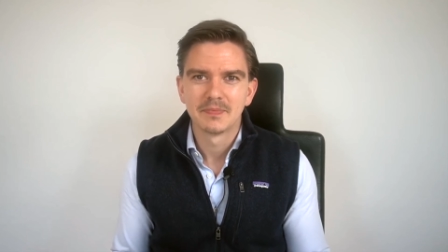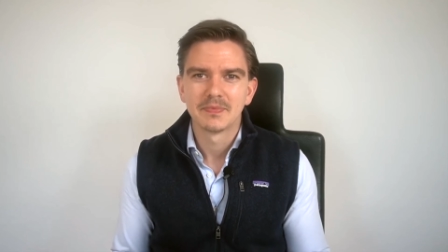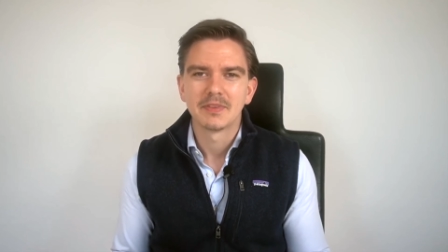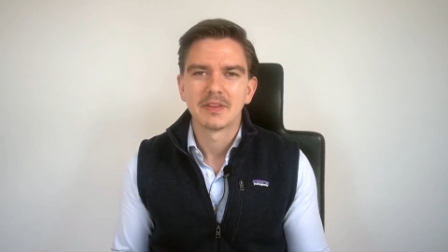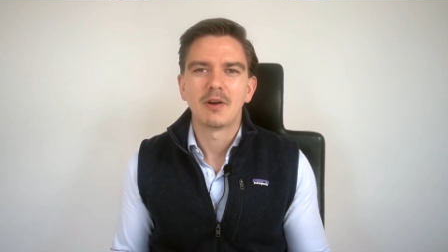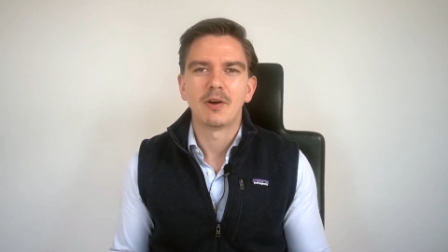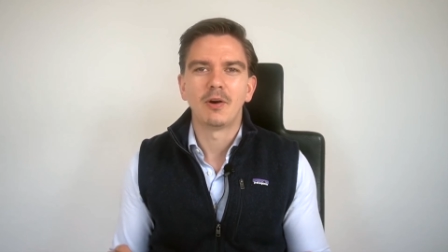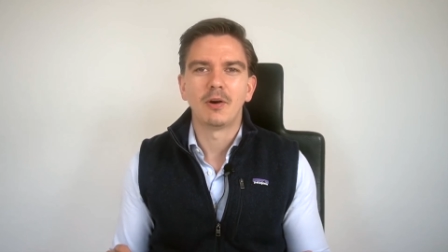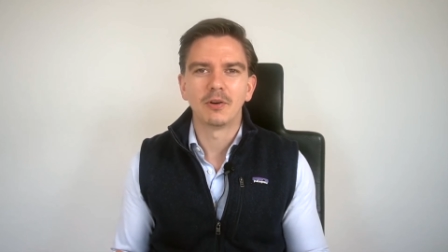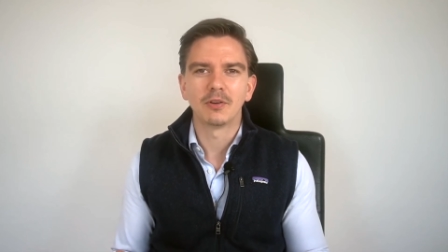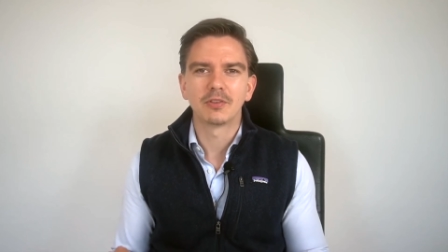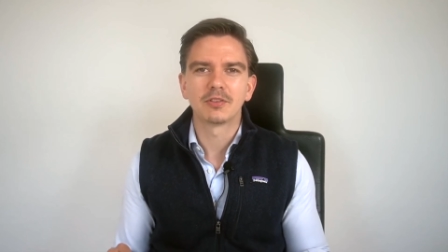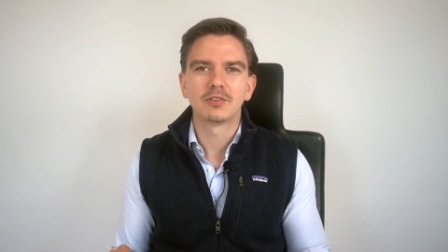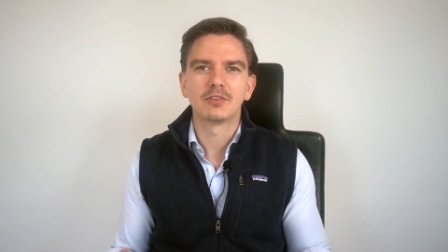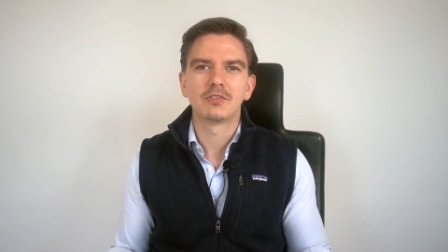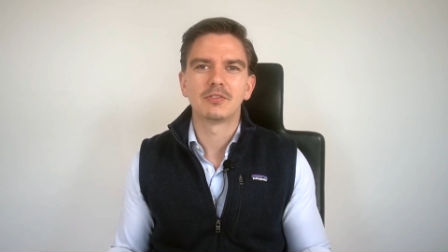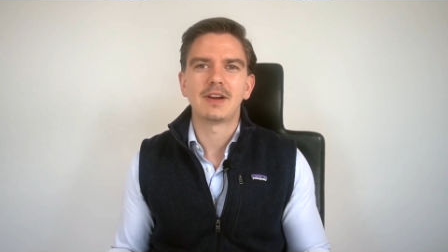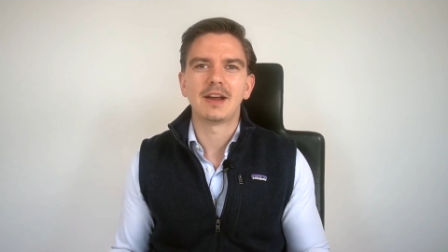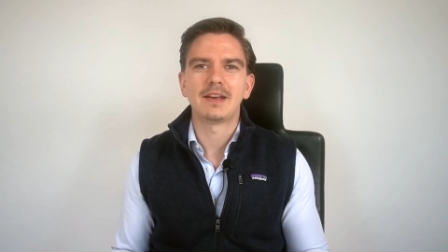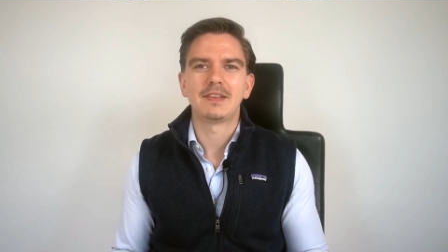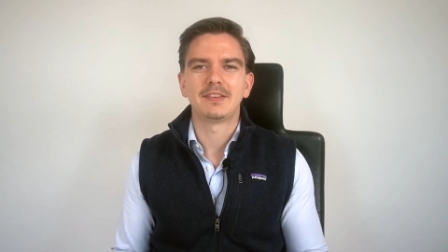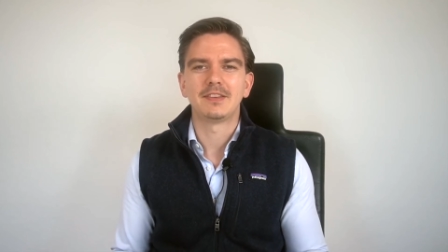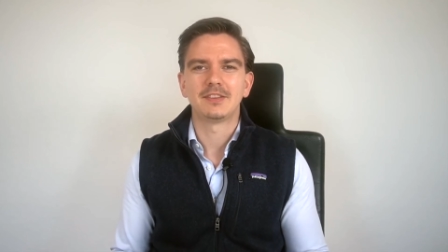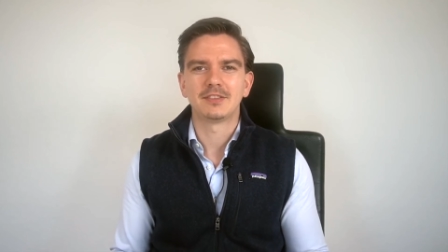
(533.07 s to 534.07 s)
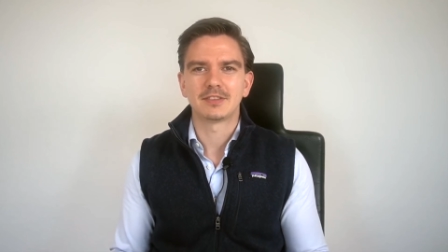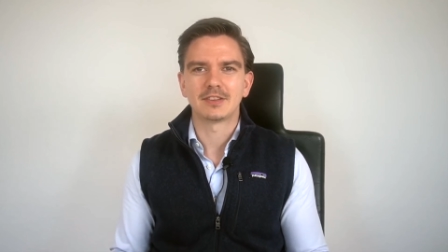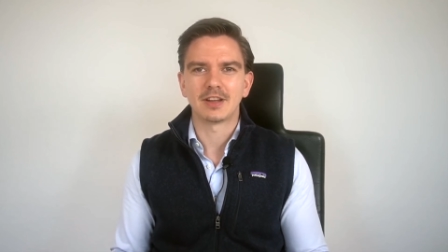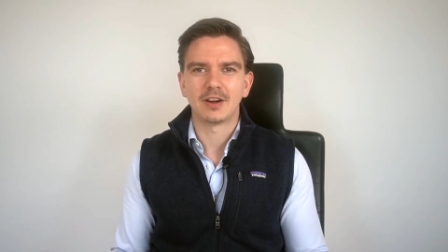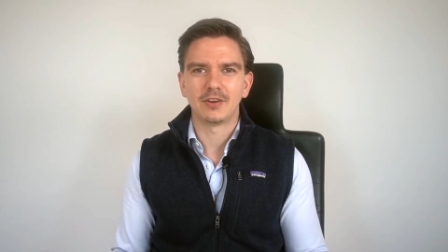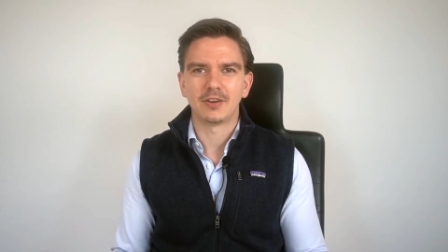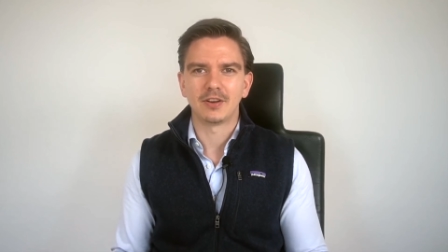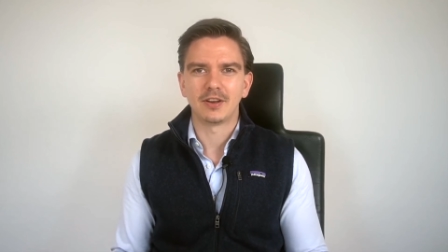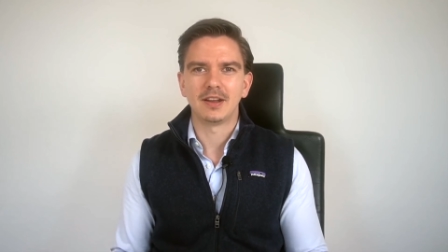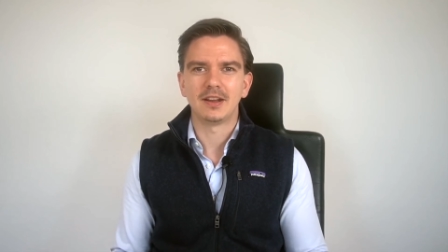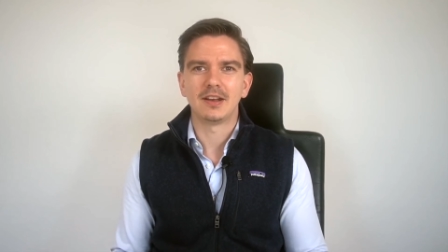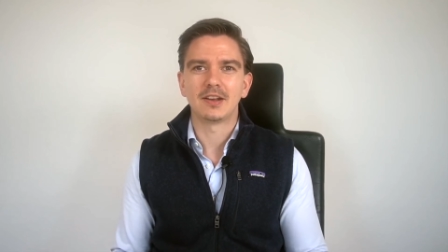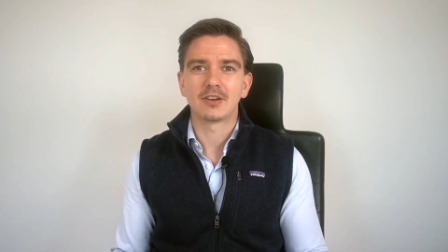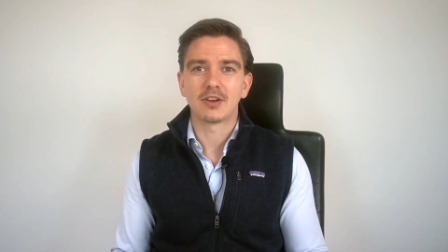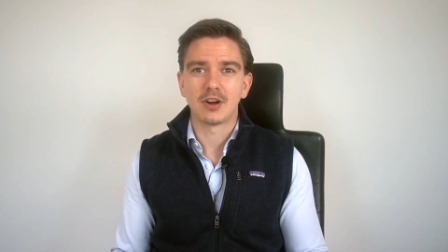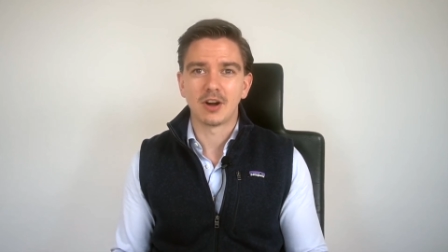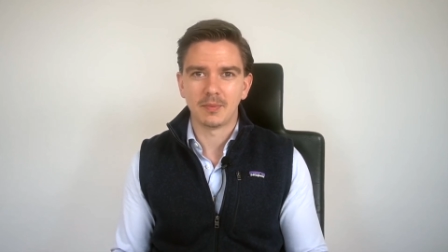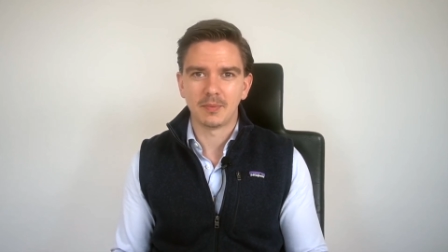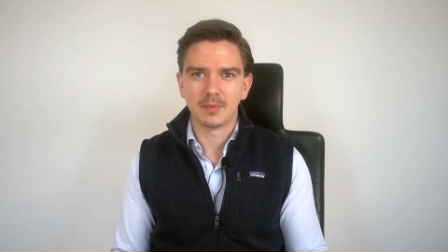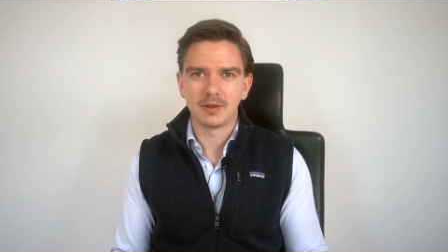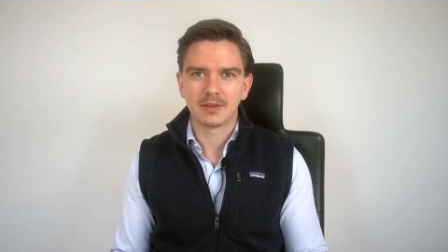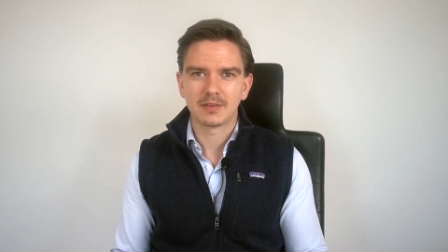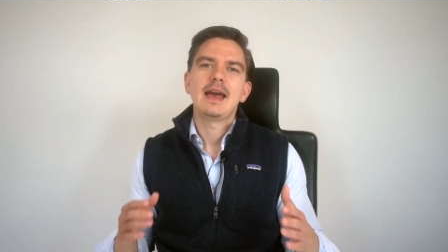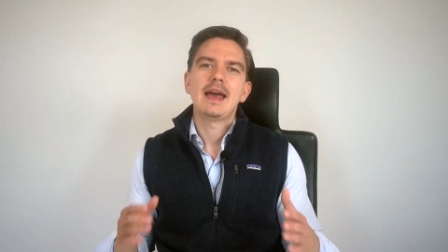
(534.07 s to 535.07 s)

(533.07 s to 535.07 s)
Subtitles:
Also write this down in the comments.